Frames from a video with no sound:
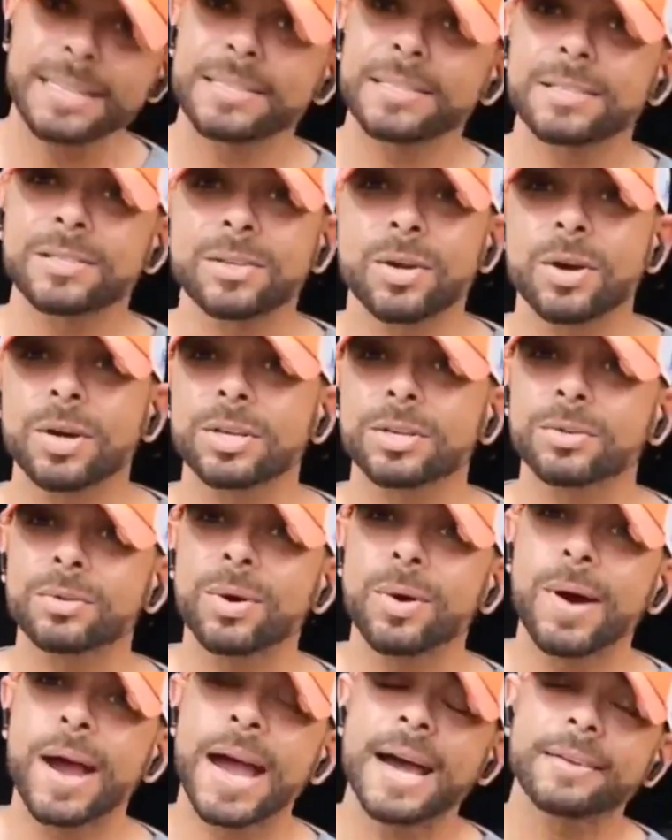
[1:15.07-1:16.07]
nicest car. You
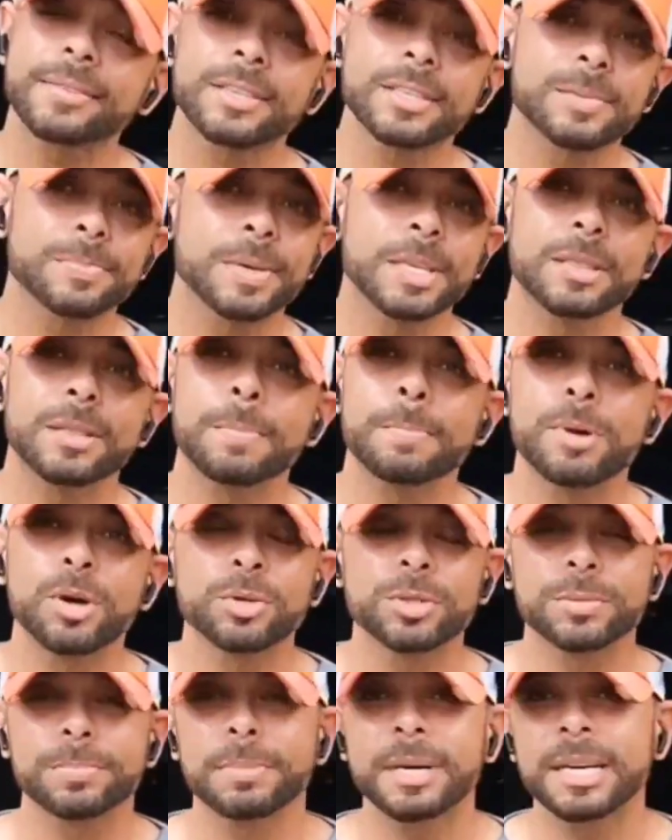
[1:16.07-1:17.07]
don't have to spend the
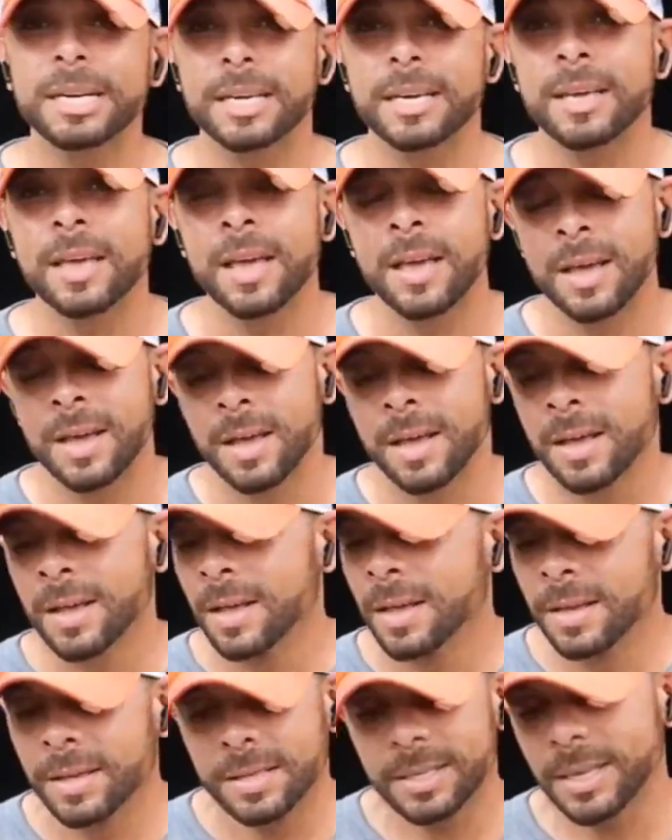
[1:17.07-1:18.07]
most money.
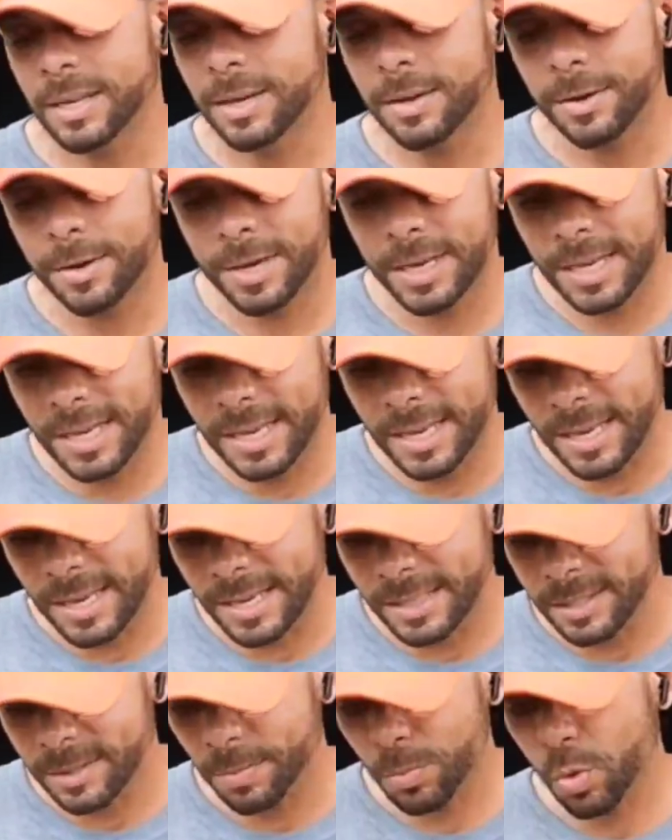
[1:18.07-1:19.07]
You know,
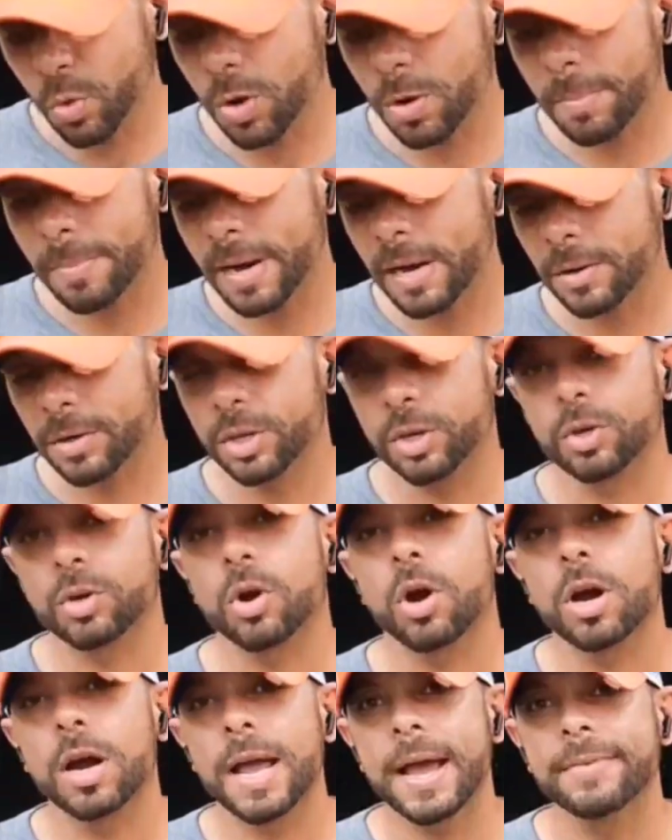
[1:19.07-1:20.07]
it's more about your
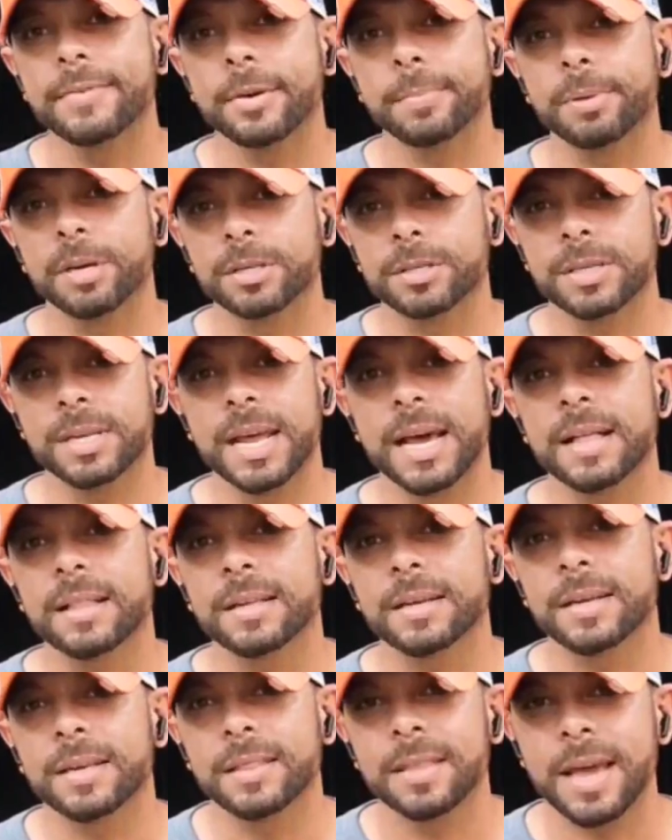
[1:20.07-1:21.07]
car having a
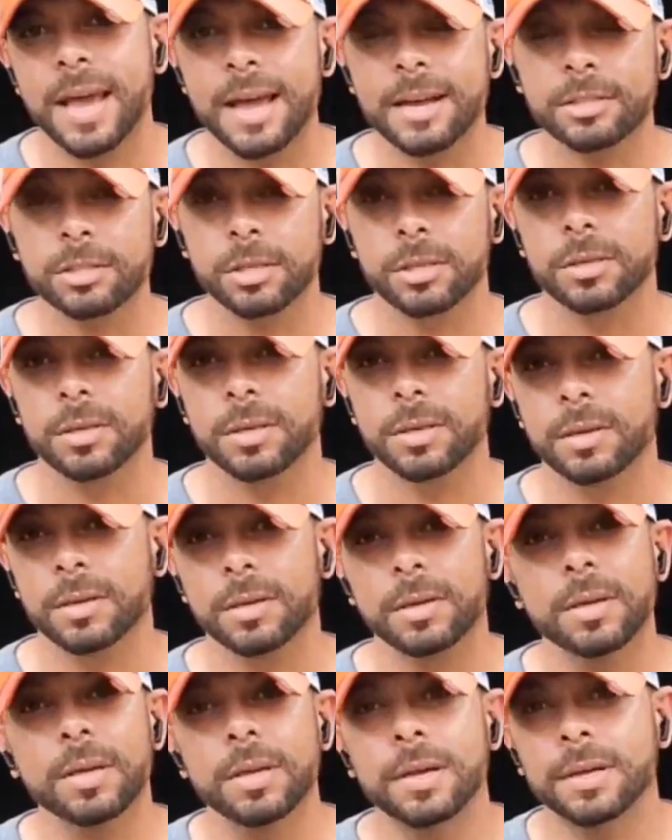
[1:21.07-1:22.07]
personality that actually
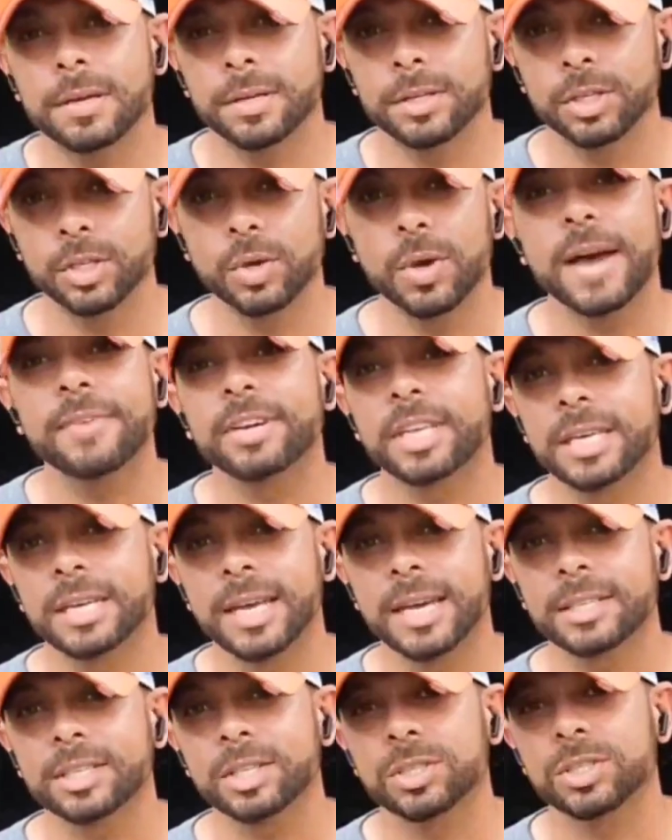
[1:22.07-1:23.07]
you have a
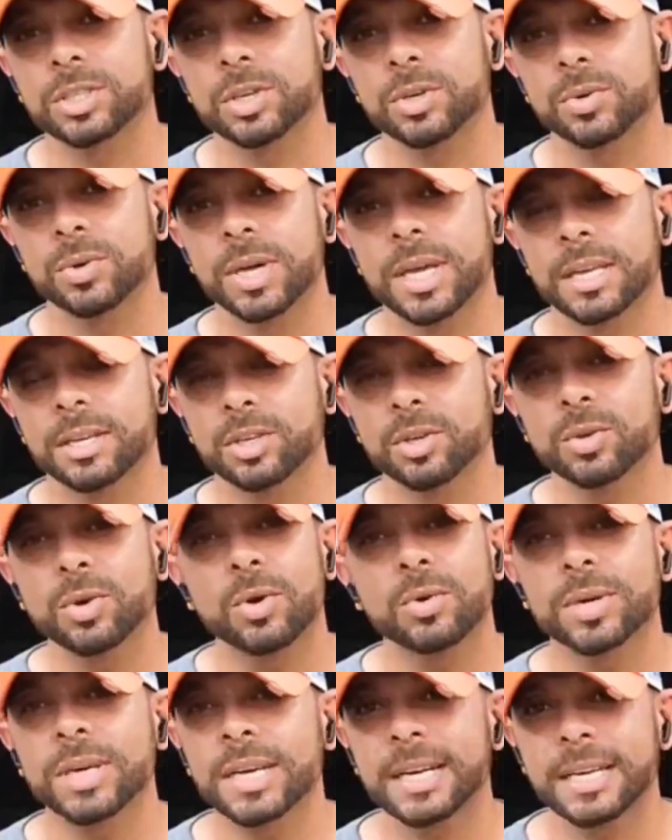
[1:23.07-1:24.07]
connection to. And you
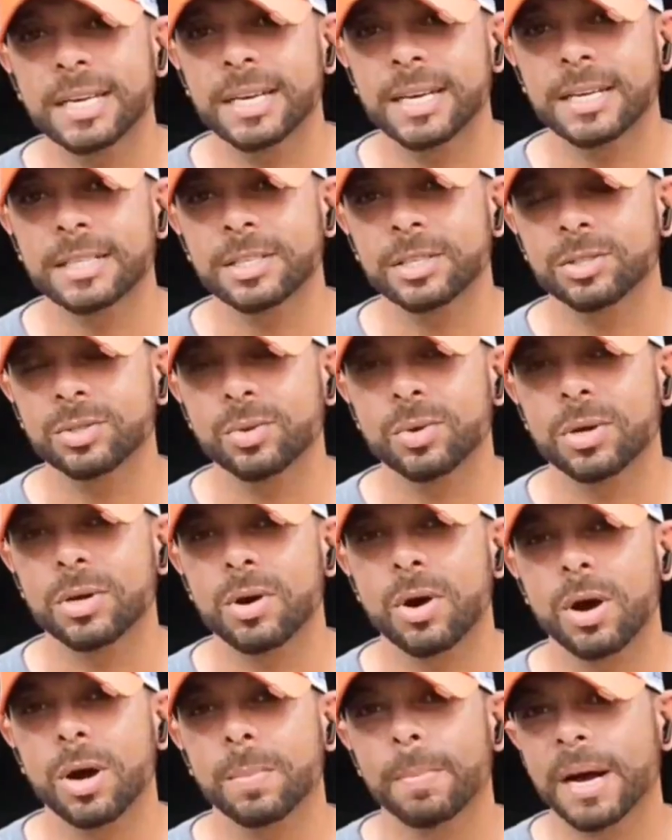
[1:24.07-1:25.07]
don't get a connection to a
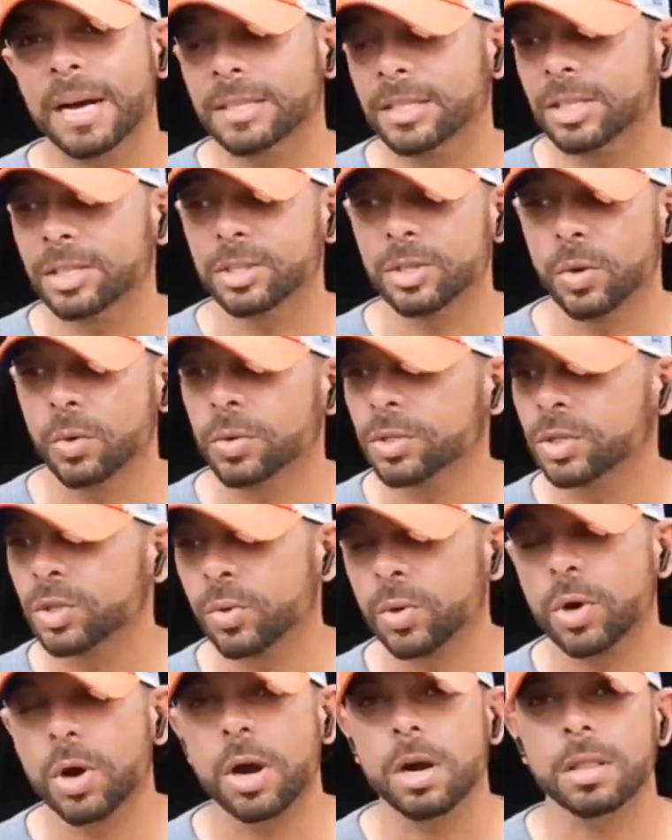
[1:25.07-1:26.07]
car by just going
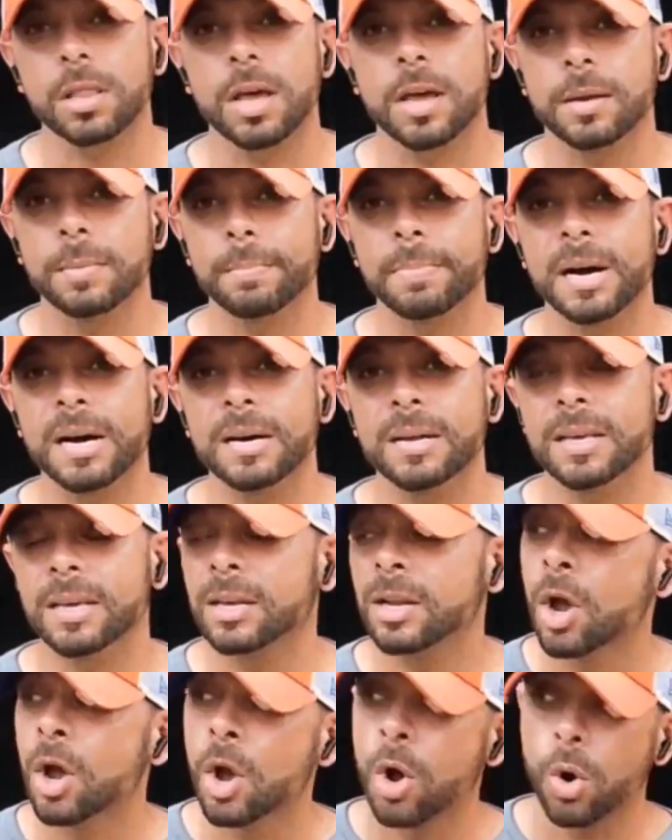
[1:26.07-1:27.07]
to a car lot and buying
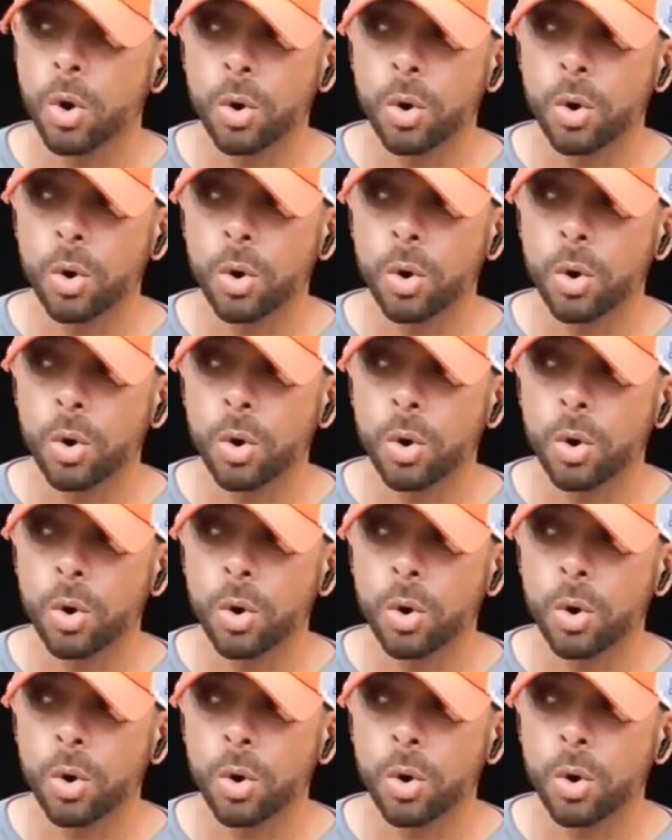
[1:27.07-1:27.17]
it